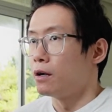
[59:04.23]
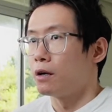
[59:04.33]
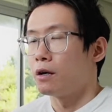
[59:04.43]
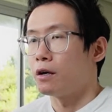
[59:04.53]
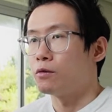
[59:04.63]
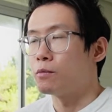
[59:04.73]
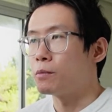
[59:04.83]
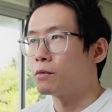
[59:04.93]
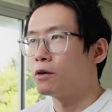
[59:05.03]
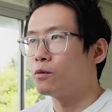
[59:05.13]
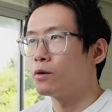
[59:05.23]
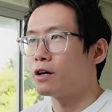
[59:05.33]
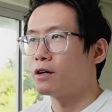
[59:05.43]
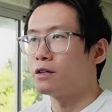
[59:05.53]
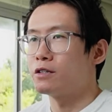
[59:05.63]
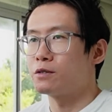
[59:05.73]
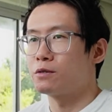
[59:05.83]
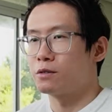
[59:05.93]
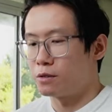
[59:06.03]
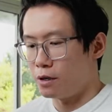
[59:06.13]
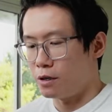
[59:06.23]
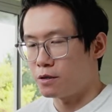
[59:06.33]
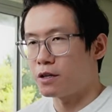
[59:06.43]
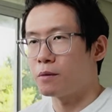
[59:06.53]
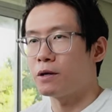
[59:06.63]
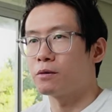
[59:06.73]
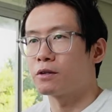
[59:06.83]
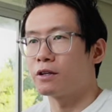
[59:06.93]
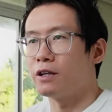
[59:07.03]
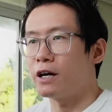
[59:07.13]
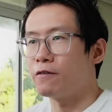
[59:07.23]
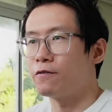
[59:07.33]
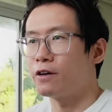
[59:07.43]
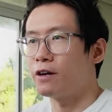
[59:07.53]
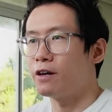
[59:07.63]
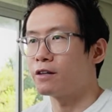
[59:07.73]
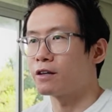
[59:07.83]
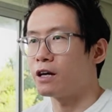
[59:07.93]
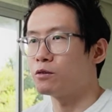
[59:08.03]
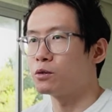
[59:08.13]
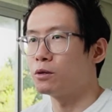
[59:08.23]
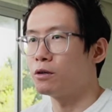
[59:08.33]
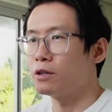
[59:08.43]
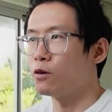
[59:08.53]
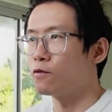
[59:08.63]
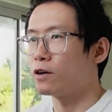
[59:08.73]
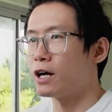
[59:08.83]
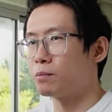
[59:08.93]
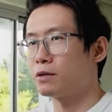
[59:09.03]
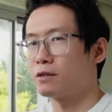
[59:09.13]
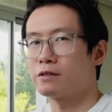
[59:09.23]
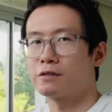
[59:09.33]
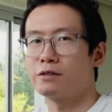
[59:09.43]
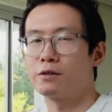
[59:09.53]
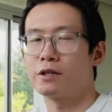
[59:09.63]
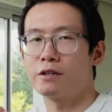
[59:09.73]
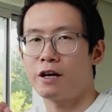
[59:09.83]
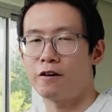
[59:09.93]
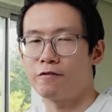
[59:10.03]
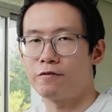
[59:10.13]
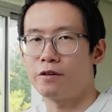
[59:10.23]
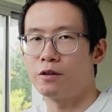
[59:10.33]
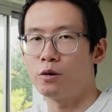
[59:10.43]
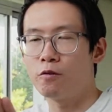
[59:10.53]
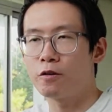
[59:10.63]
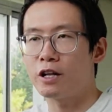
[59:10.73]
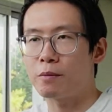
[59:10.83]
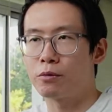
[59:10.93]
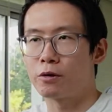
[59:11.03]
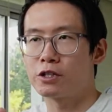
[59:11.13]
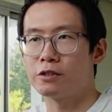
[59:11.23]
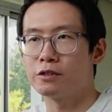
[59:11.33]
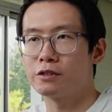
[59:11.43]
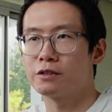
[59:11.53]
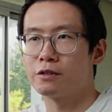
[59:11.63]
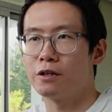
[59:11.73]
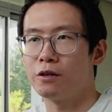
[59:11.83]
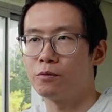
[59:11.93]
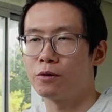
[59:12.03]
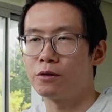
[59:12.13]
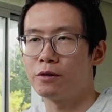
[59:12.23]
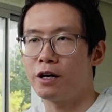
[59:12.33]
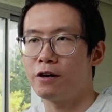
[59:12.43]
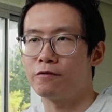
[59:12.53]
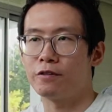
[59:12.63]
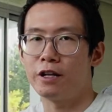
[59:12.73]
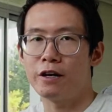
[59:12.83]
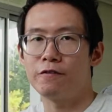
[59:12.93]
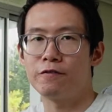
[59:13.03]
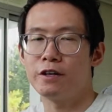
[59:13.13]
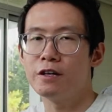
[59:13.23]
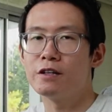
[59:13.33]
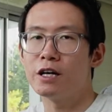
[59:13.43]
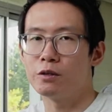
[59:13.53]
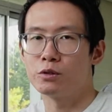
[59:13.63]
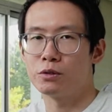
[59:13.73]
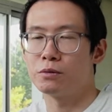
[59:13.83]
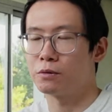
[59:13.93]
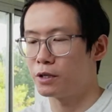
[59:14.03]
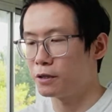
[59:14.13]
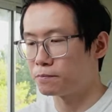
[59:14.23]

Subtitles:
And remember what I said about life and L2 learning overlap. You can have an overlap portion where you have life in L2, right?